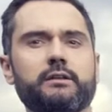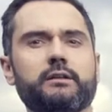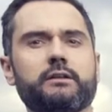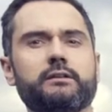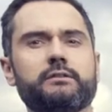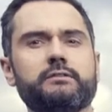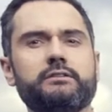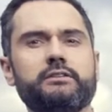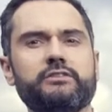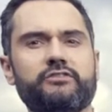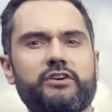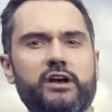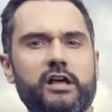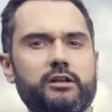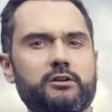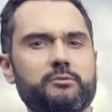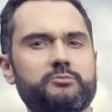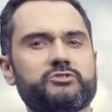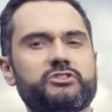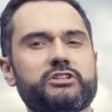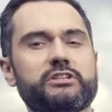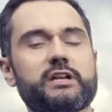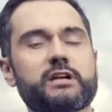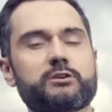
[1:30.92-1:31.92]

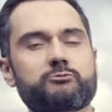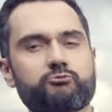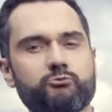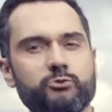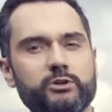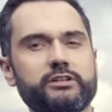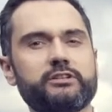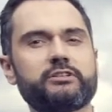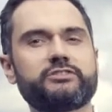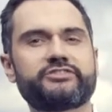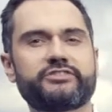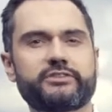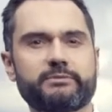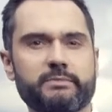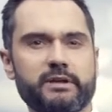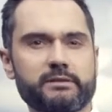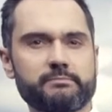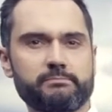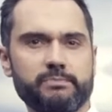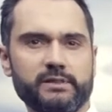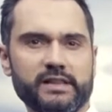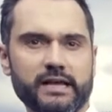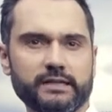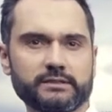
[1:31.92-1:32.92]
develops in a real
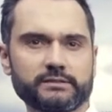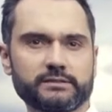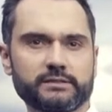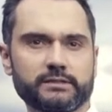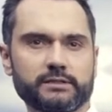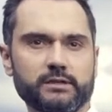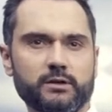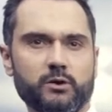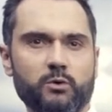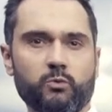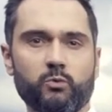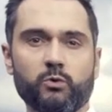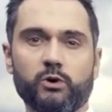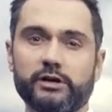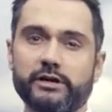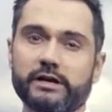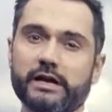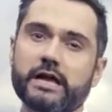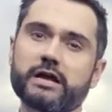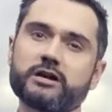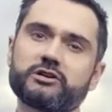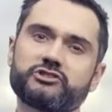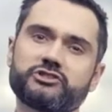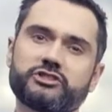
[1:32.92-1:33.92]
cement plant, where
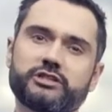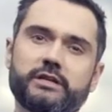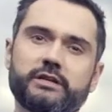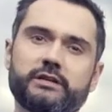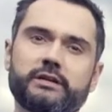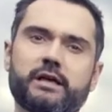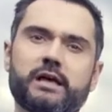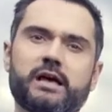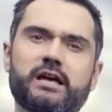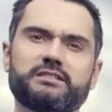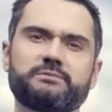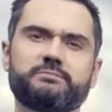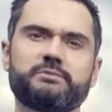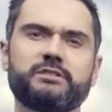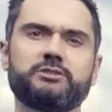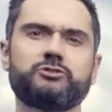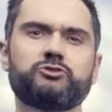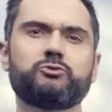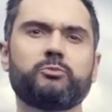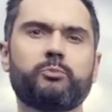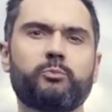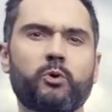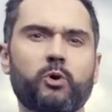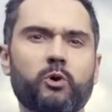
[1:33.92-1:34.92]
Aerzen has been
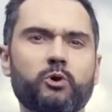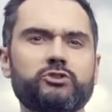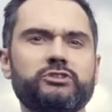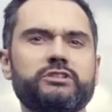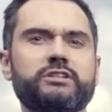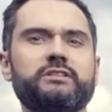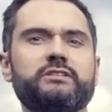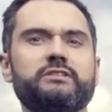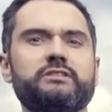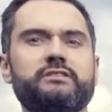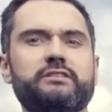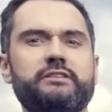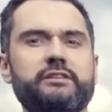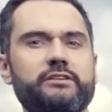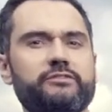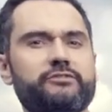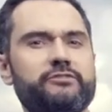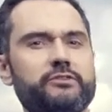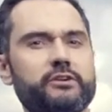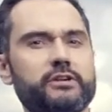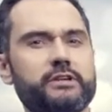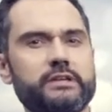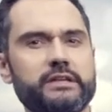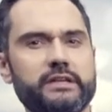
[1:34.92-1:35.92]
supporting
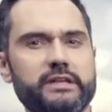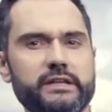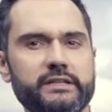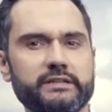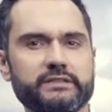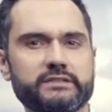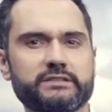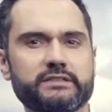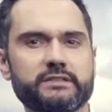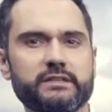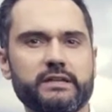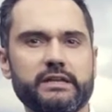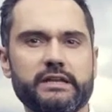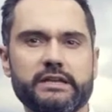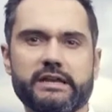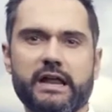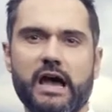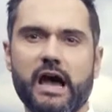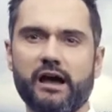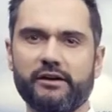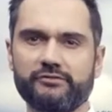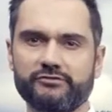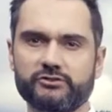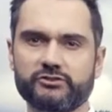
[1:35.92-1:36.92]
different needs in
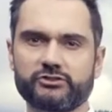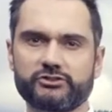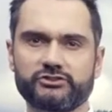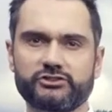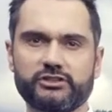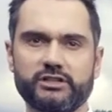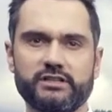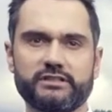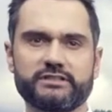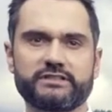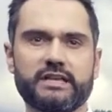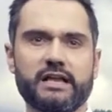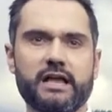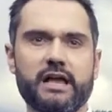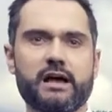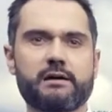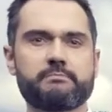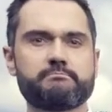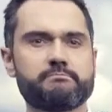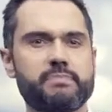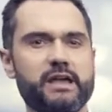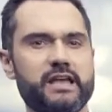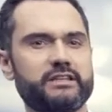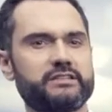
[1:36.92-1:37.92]
after-sales
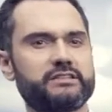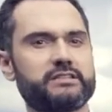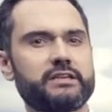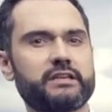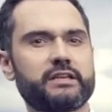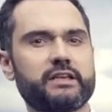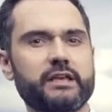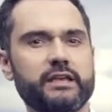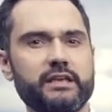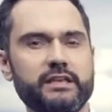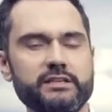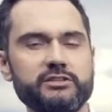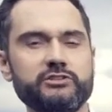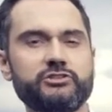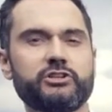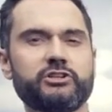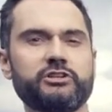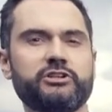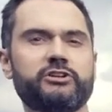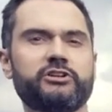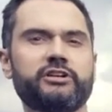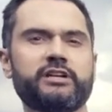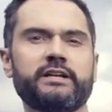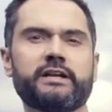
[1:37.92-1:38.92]
and basic
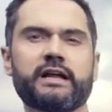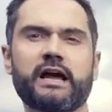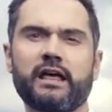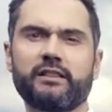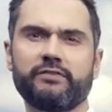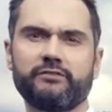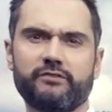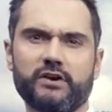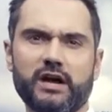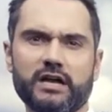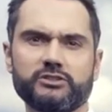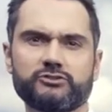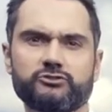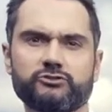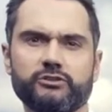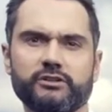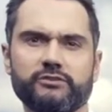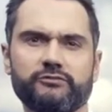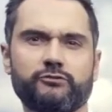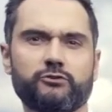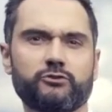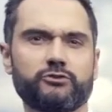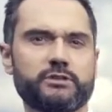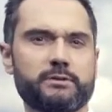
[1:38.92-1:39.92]
engineering advisory
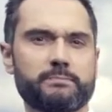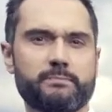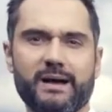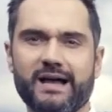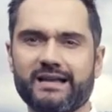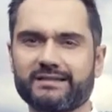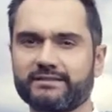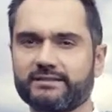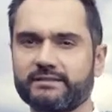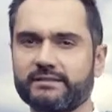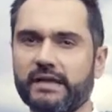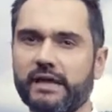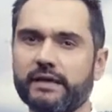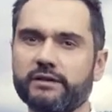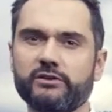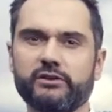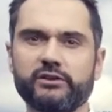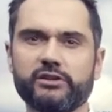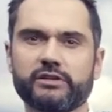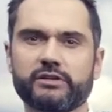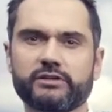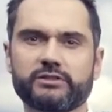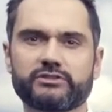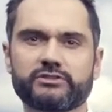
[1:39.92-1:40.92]
for the past 10
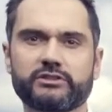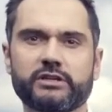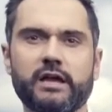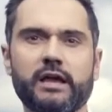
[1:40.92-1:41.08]
years,